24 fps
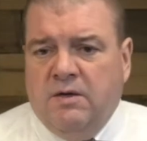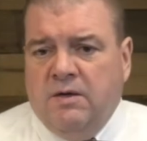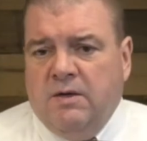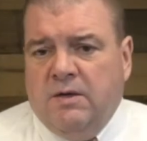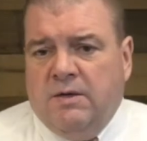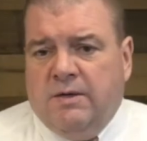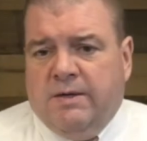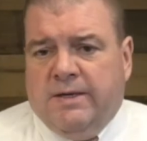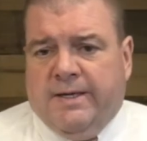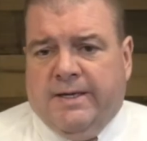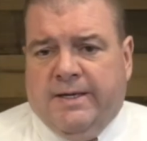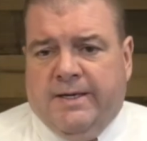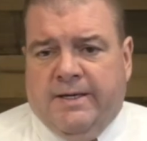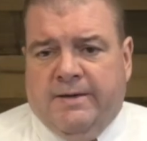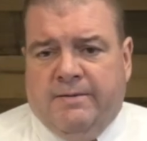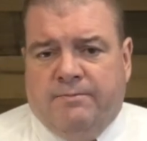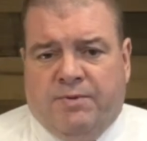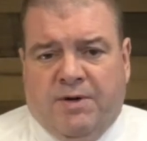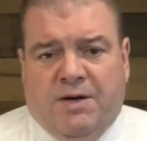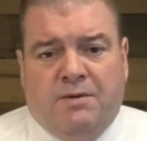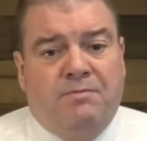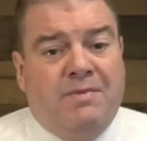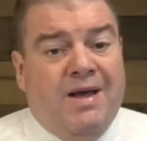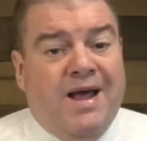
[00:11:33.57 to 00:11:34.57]

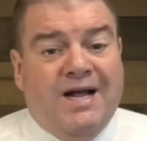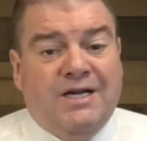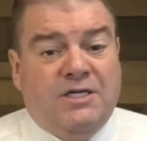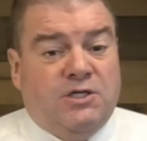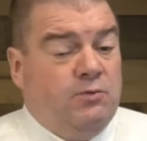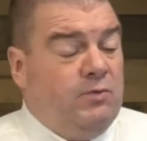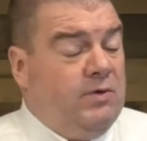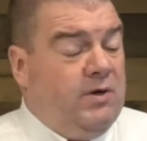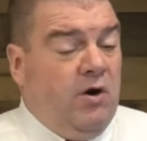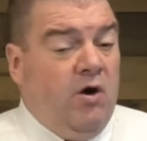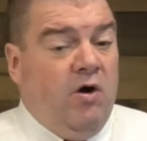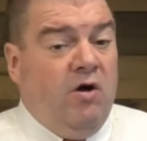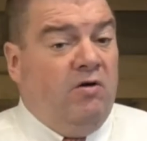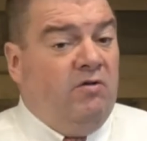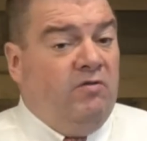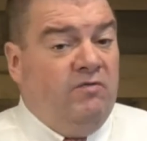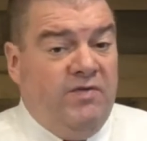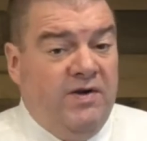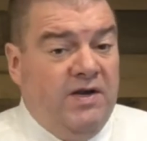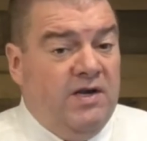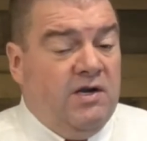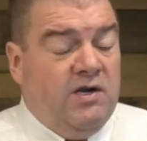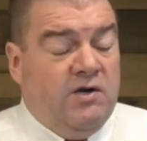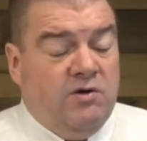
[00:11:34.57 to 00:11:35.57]
But imagine when all
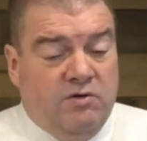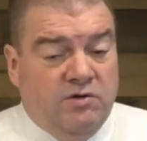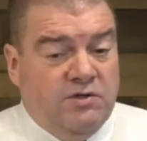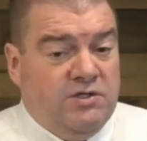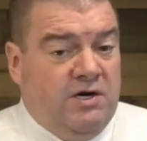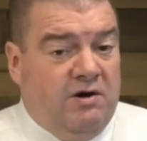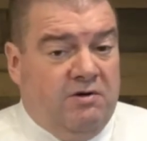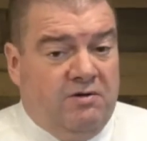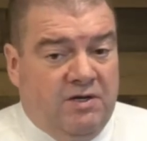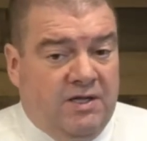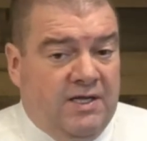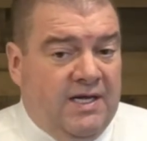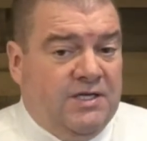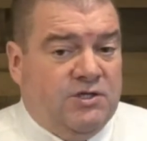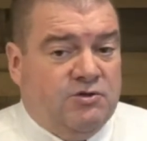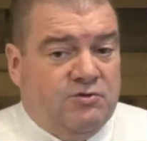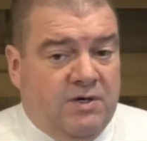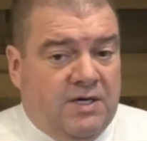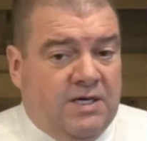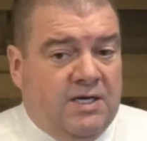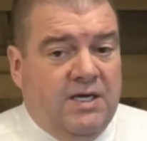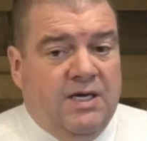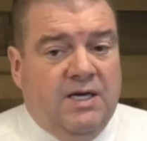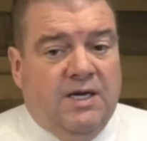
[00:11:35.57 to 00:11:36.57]
vehicles are
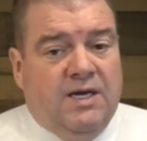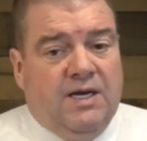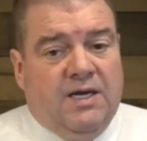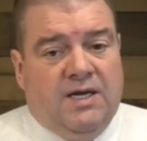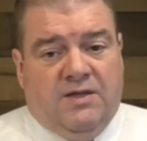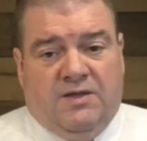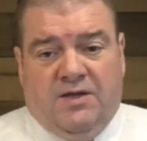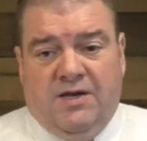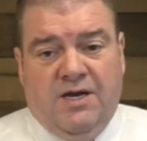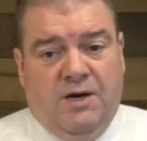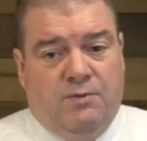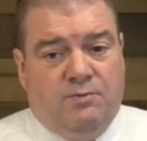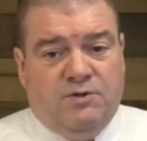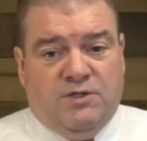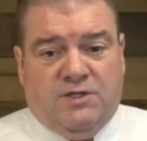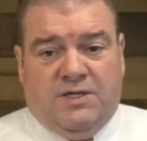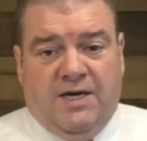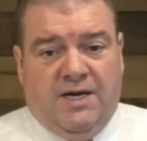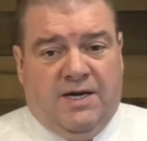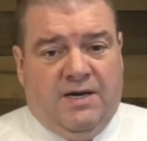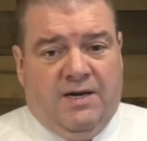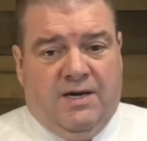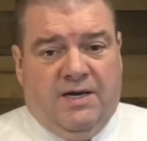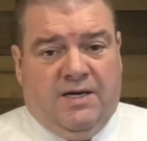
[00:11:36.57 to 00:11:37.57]
electric, the numbers
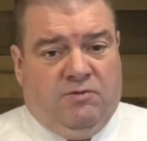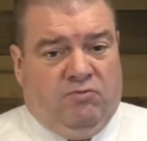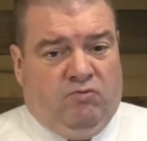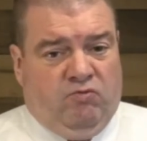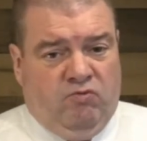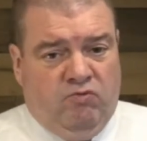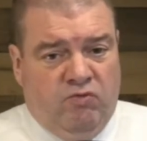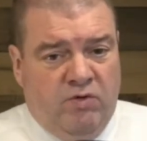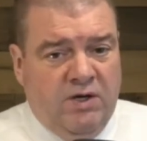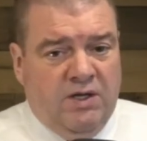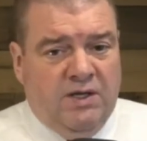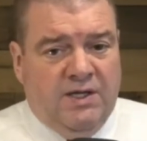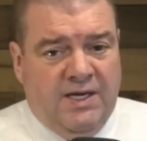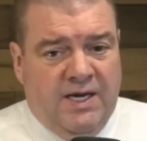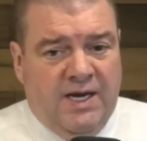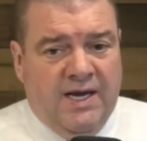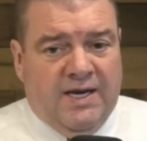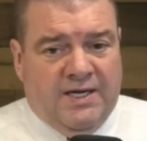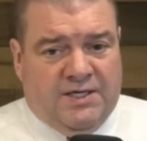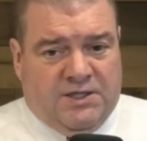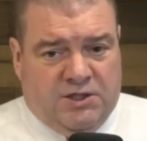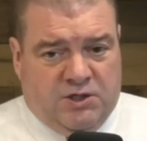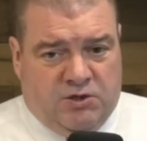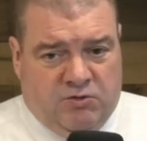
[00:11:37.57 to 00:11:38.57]
get really
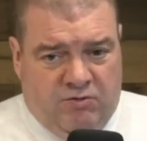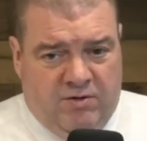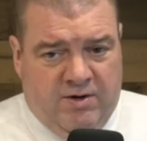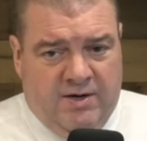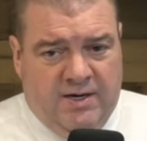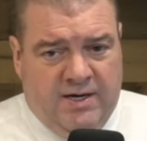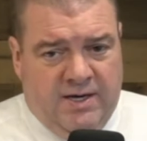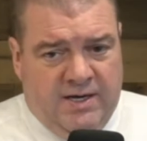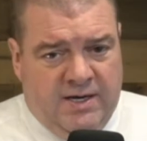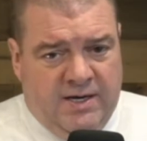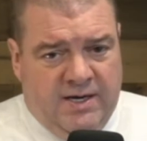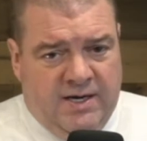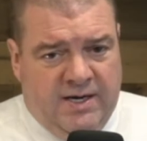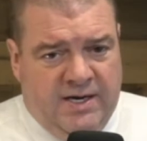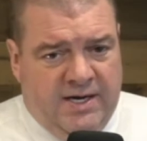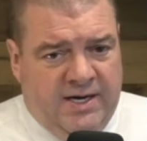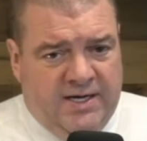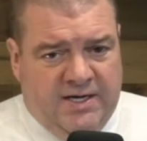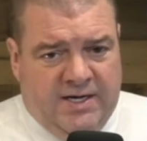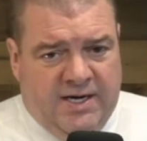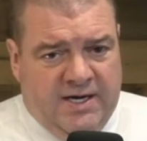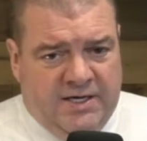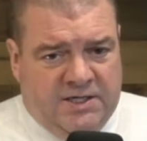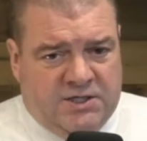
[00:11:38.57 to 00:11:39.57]

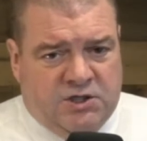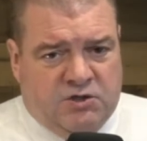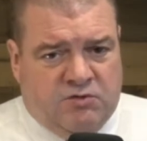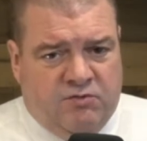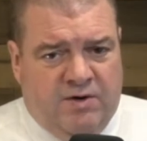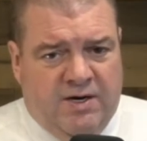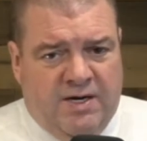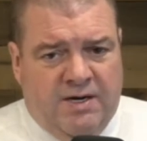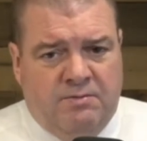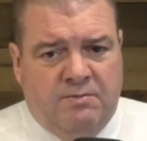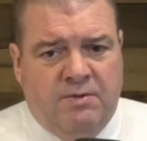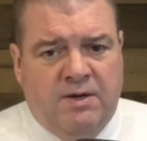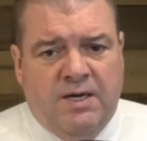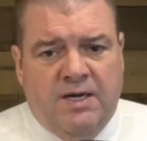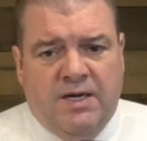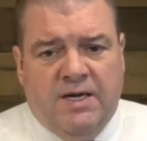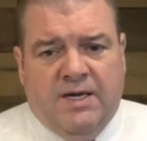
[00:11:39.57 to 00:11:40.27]
extreme.